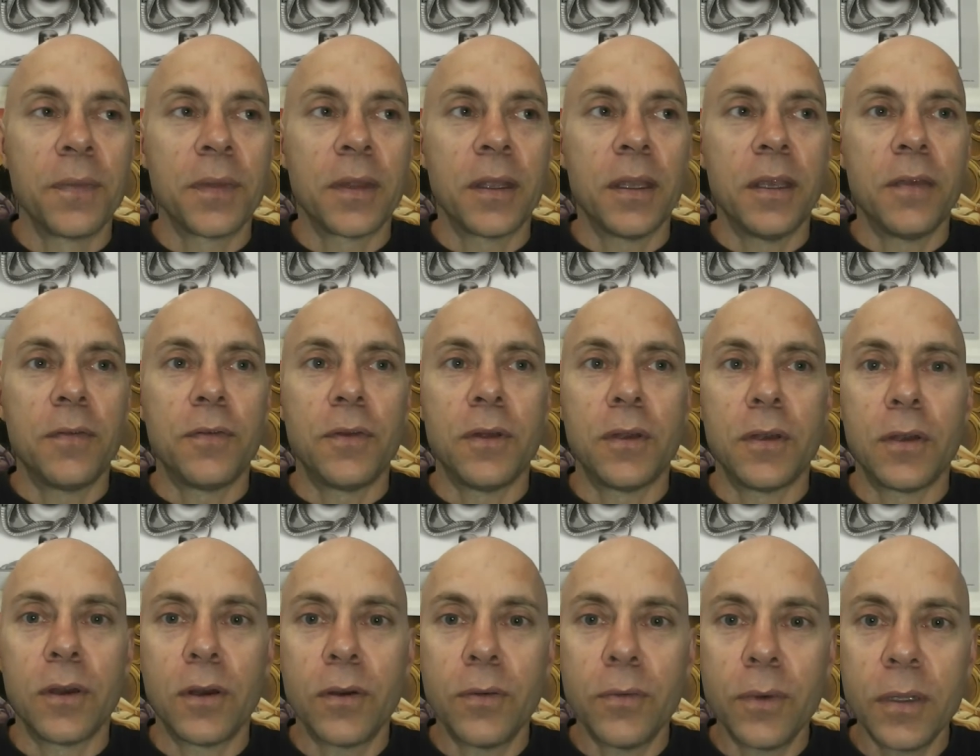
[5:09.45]
If you're
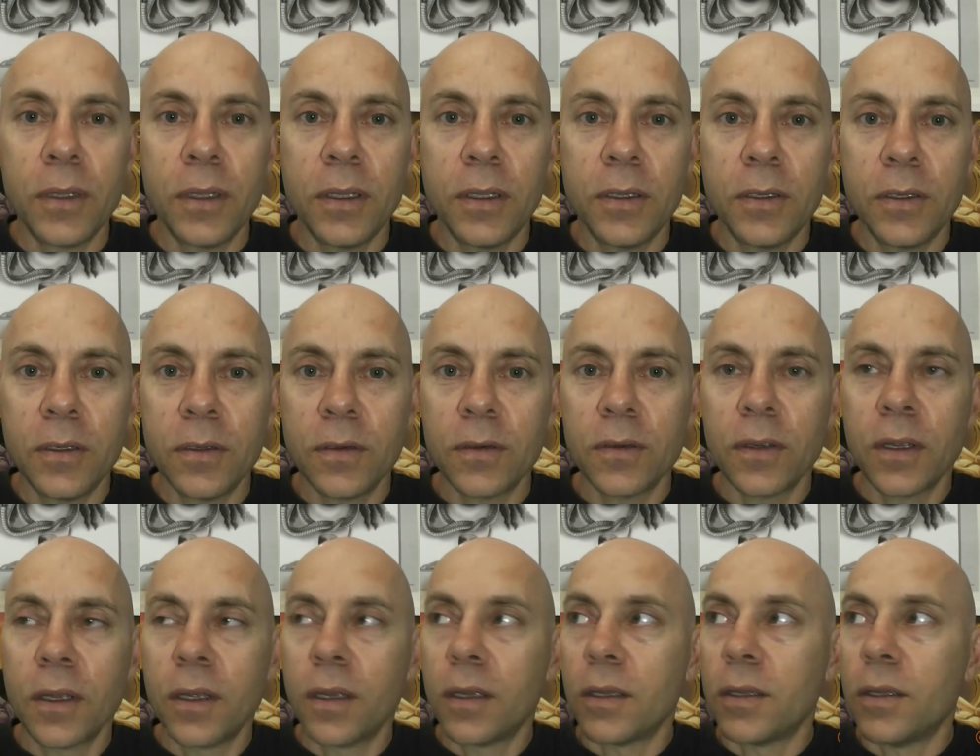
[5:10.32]
not religious,
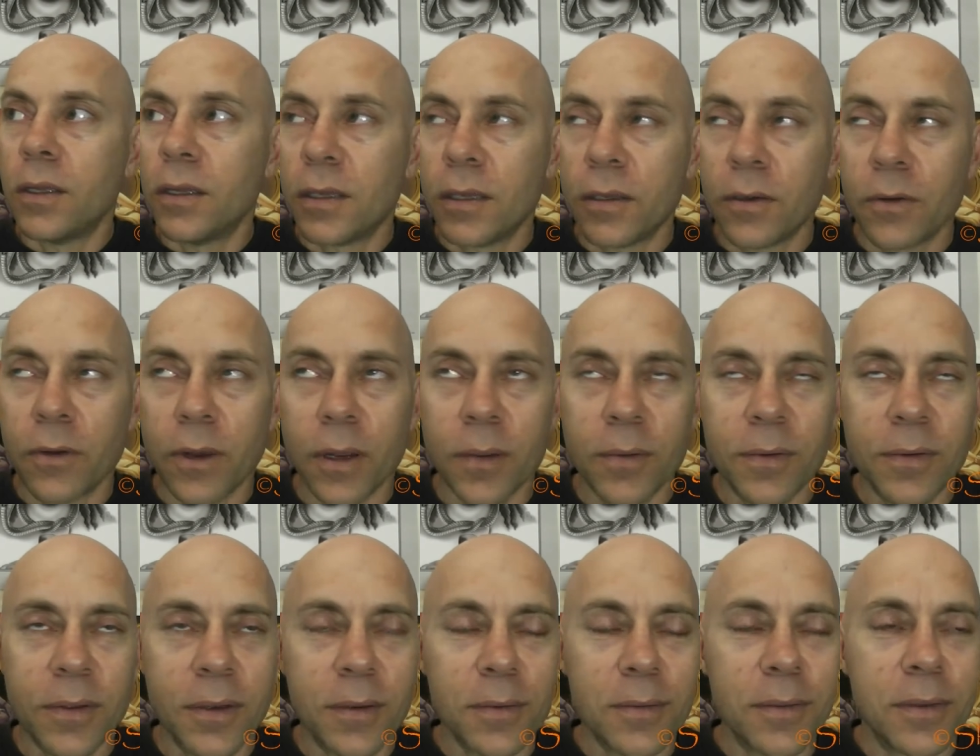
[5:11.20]
you can grab
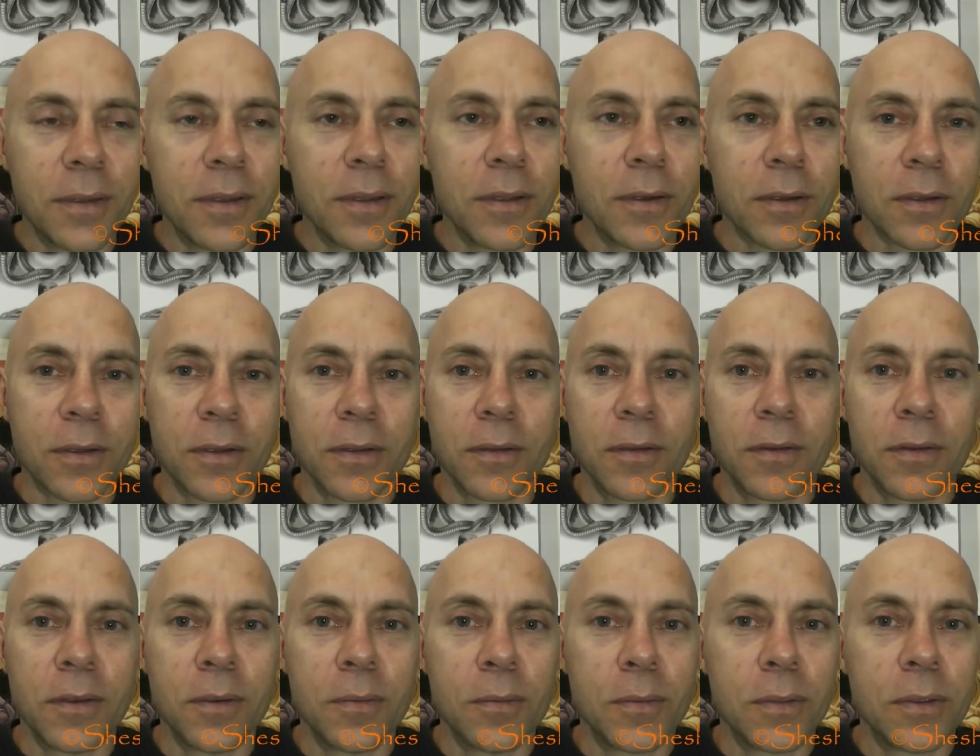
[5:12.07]
something like the
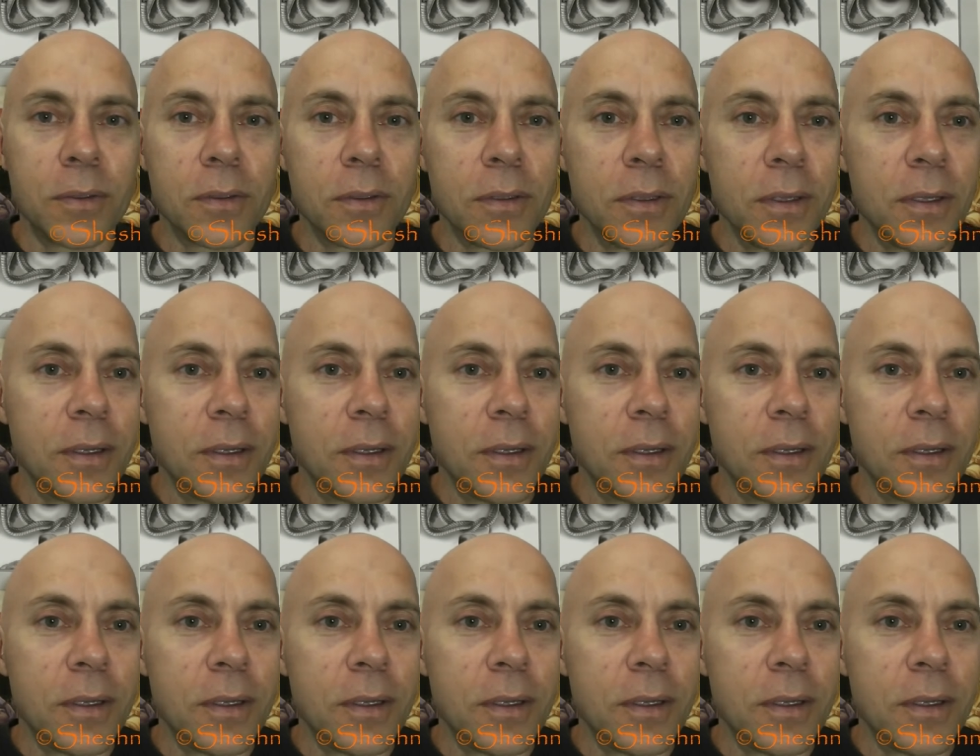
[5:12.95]
symbol